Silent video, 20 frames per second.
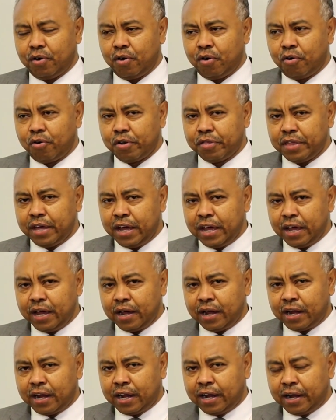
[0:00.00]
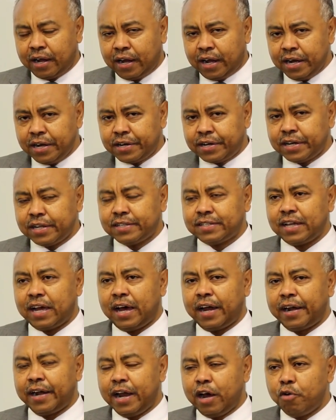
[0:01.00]
or the countries
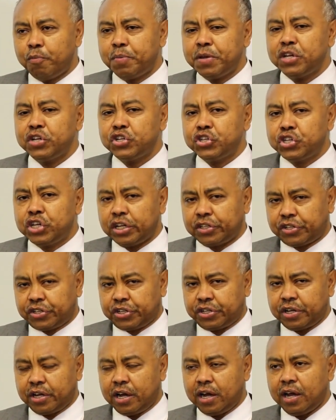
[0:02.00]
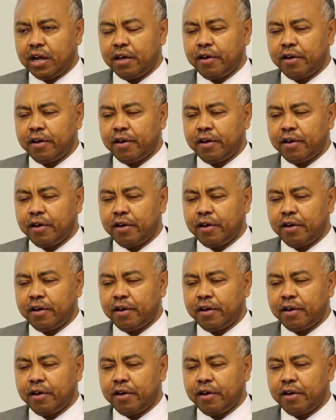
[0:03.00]
are now being judged